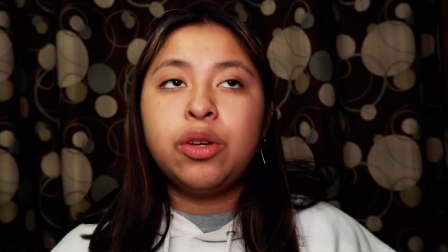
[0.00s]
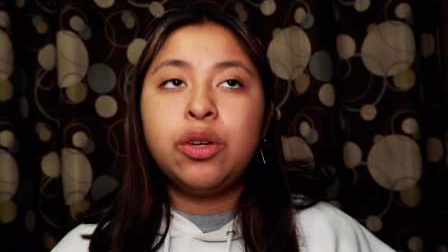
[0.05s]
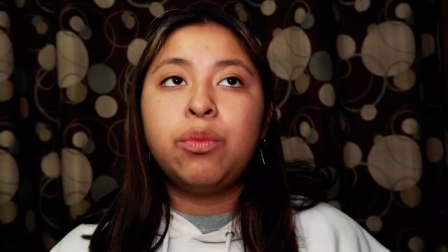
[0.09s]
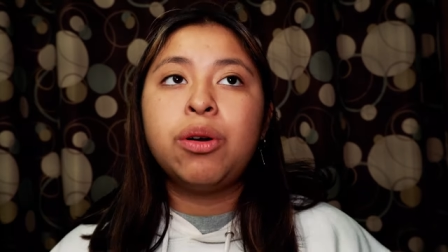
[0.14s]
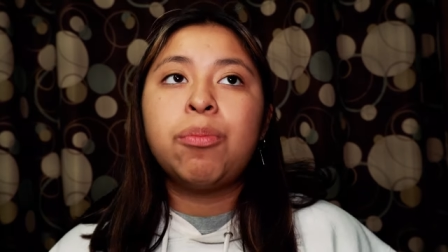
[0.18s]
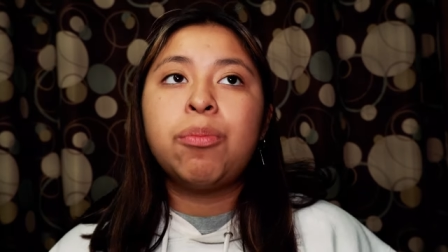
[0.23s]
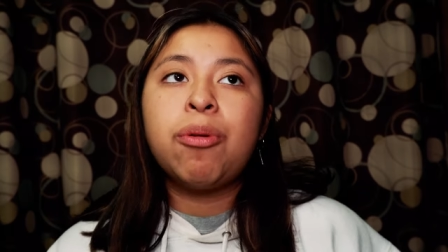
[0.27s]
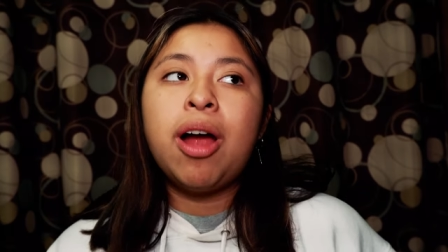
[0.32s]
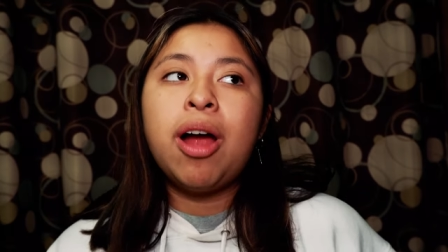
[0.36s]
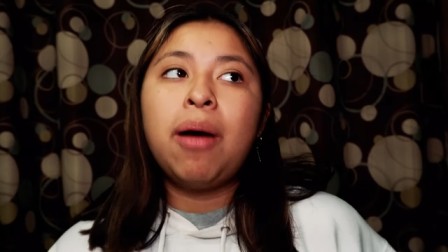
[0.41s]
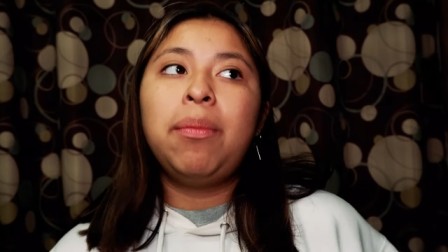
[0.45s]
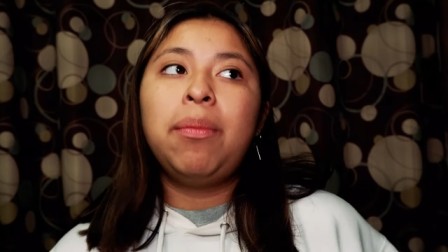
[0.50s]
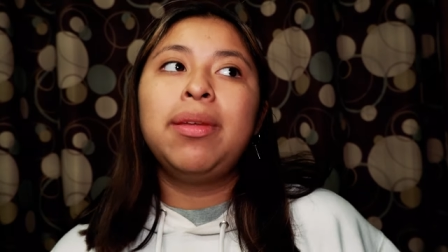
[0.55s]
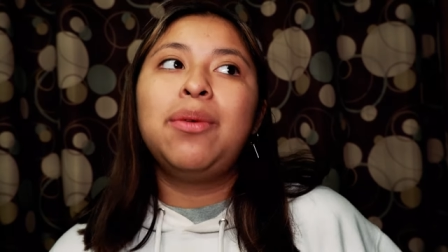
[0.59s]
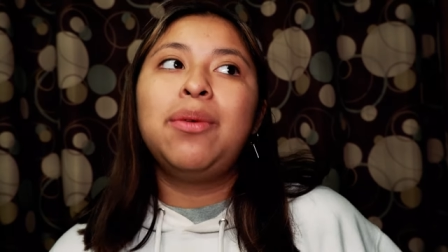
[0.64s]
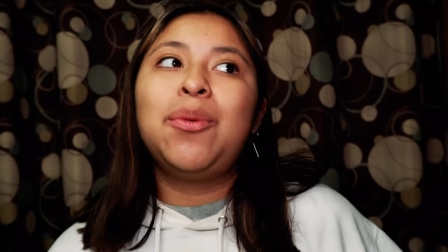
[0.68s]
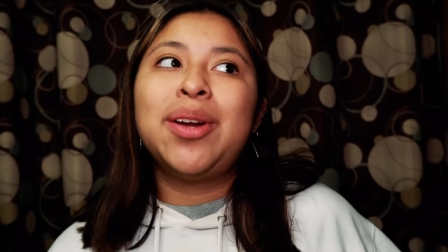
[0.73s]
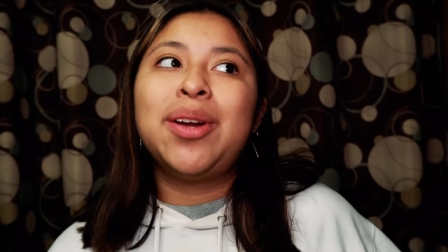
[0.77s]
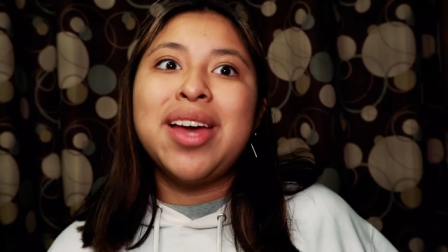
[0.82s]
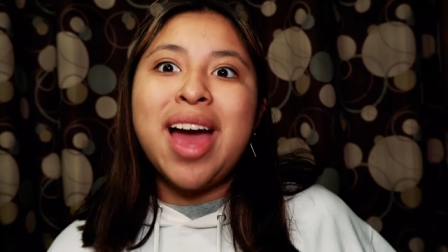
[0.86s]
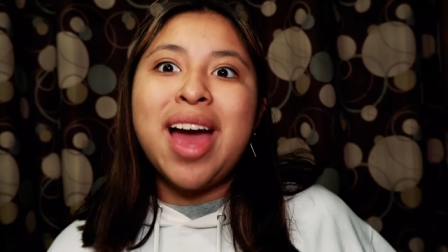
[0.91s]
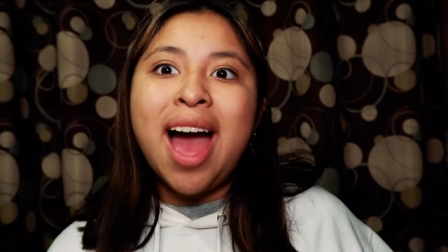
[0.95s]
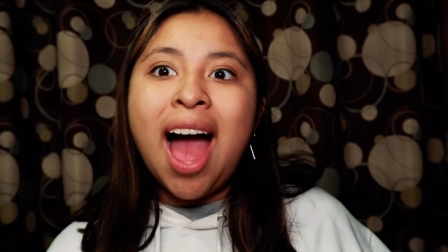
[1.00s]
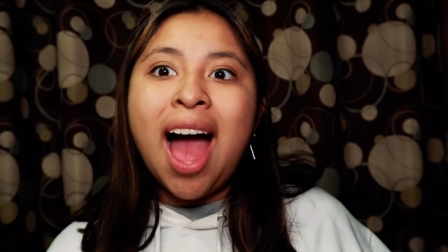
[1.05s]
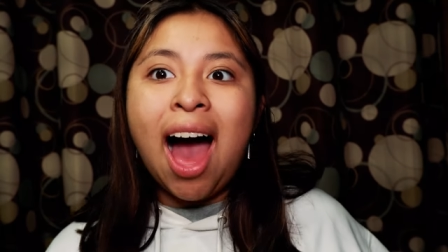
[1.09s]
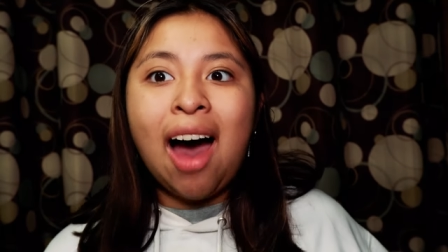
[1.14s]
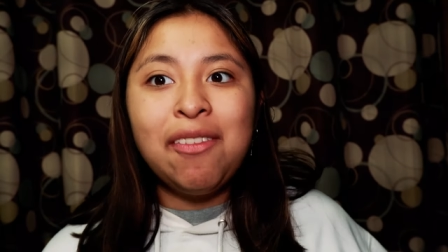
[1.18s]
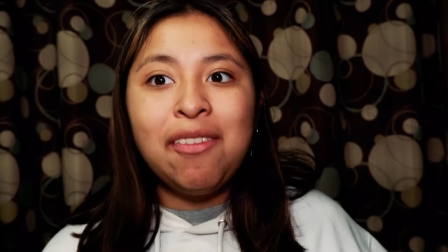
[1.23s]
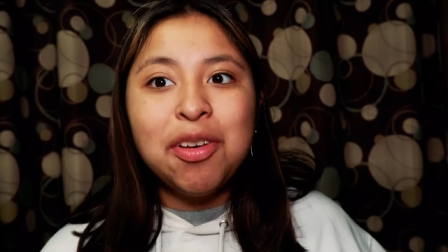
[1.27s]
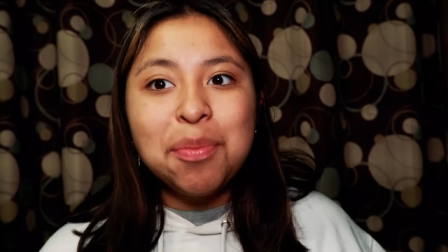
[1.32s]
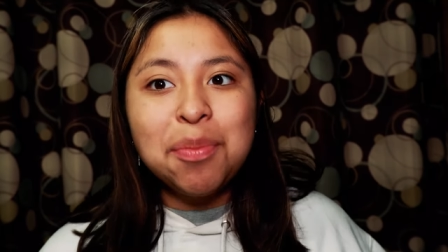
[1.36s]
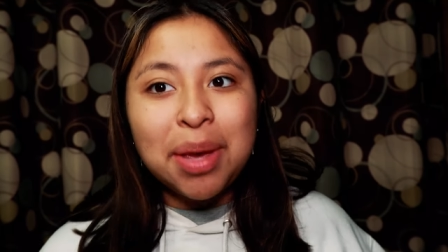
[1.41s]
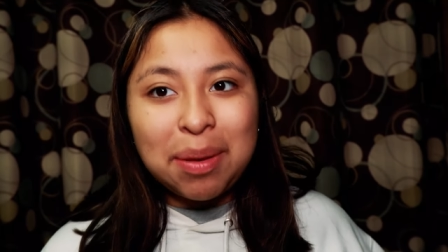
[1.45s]
you would probably want to
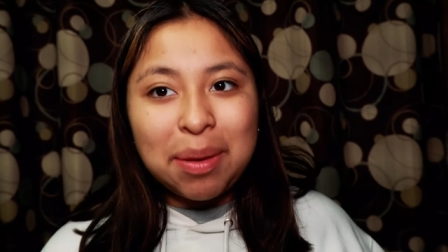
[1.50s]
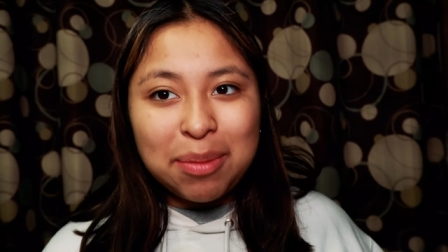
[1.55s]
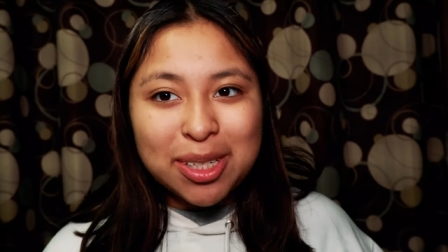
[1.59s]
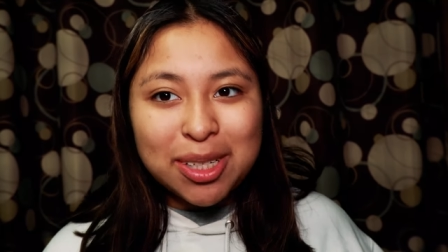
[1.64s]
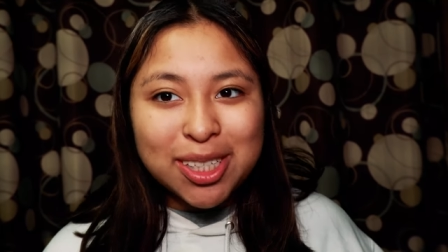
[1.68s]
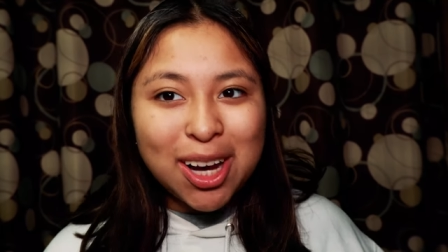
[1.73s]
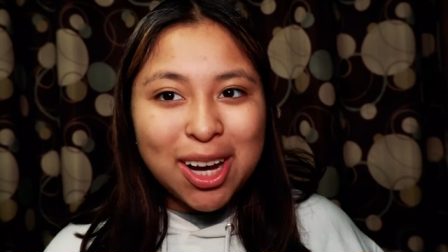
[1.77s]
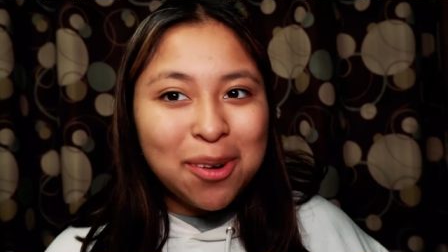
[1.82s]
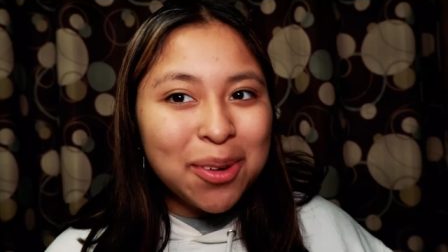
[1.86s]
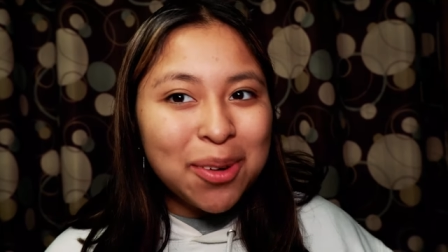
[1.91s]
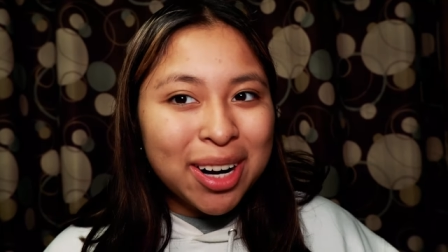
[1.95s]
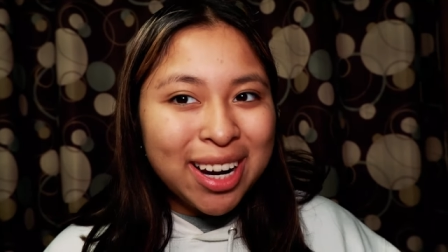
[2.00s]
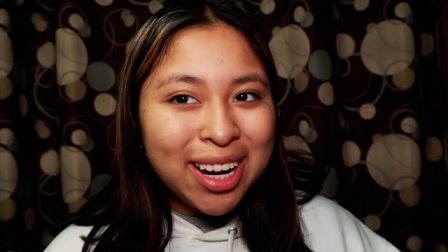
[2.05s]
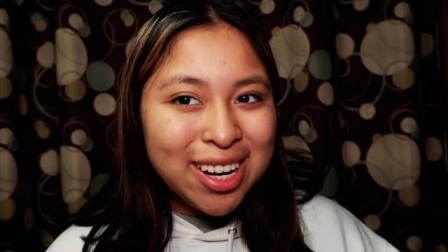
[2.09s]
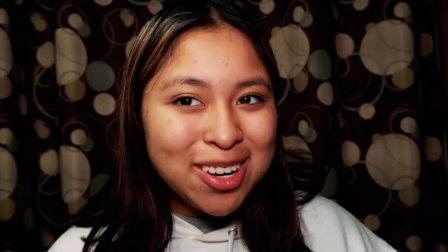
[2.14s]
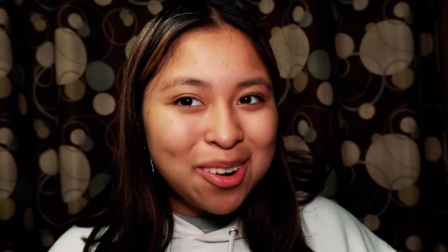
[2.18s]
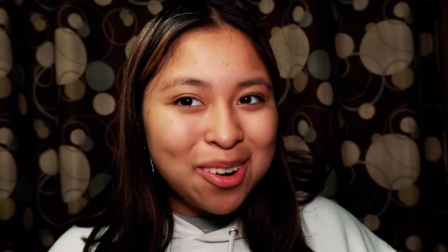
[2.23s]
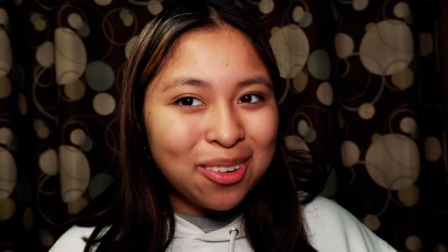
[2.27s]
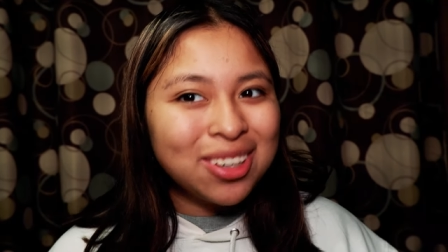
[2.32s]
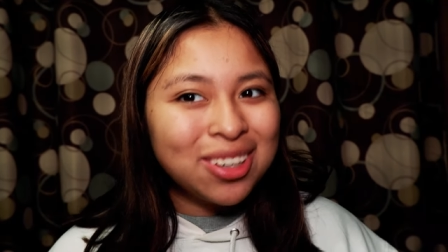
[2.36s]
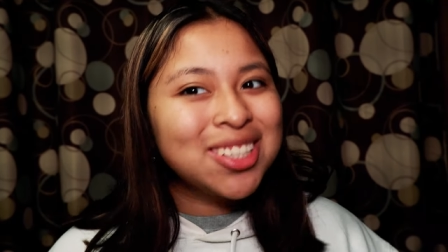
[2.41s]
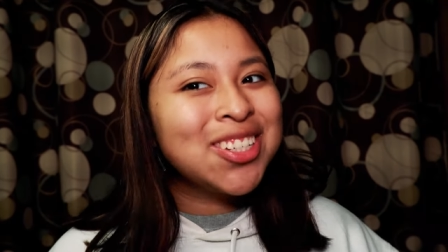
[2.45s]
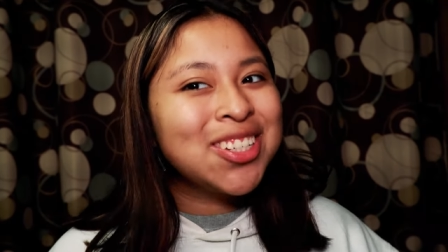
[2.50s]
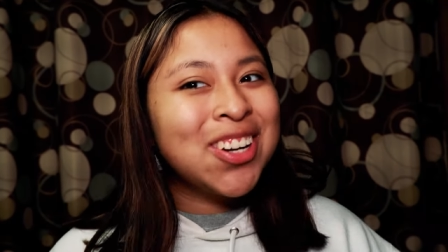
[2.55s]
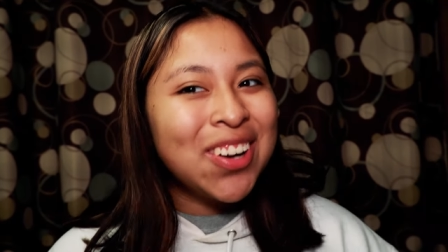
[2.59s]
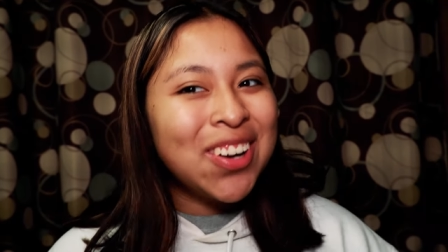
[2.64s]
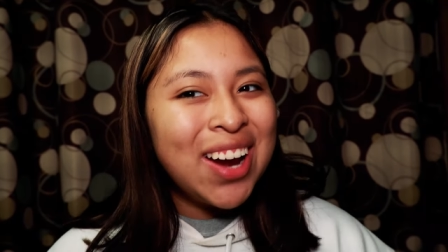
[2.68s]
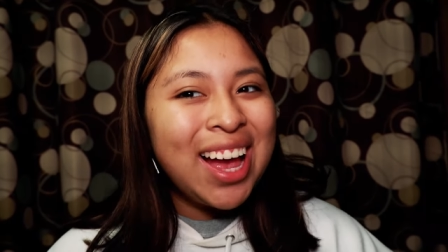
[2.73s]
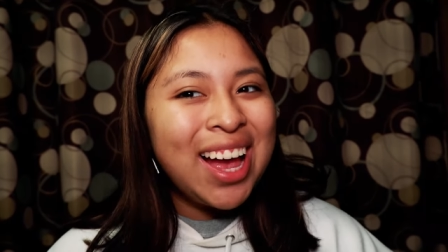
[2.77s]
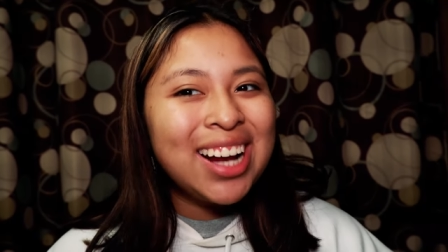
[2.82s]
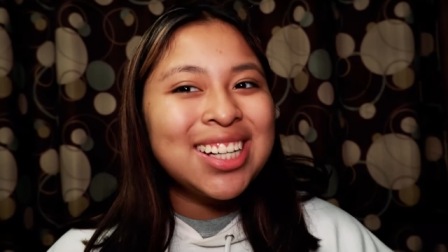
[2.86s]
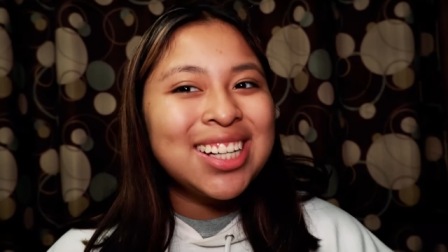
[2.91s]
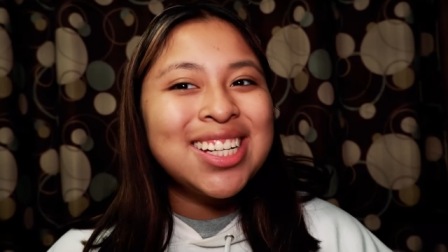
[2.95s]
have a baby shower indoors,
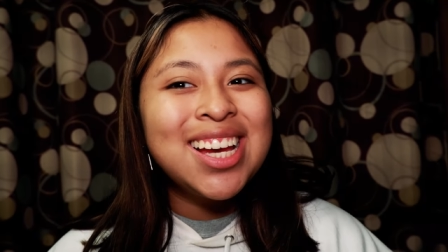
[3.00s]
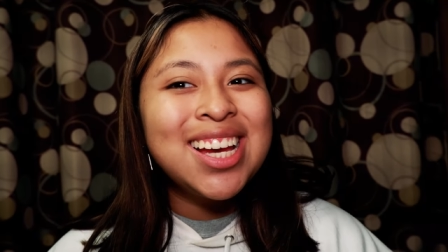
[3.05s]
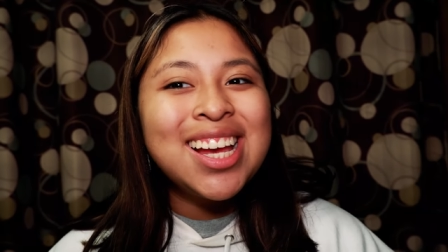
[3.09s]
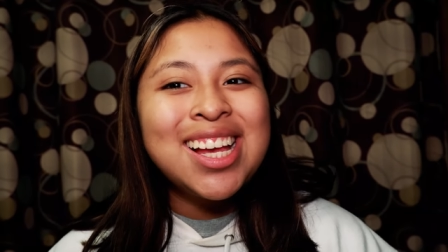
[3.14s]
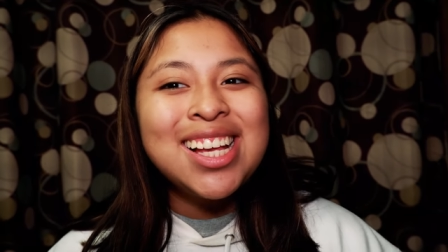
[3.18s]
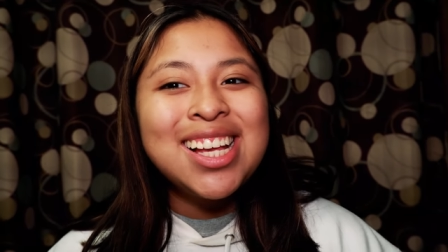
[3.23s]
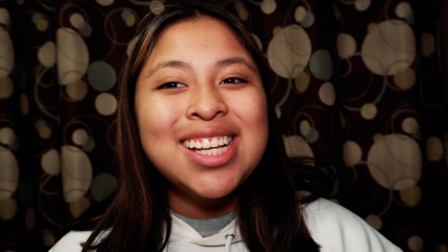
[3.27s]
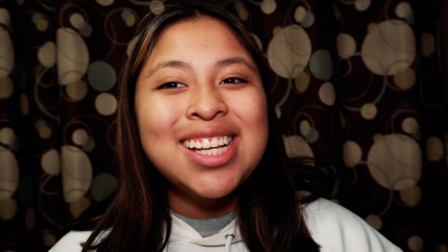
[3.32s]
correct?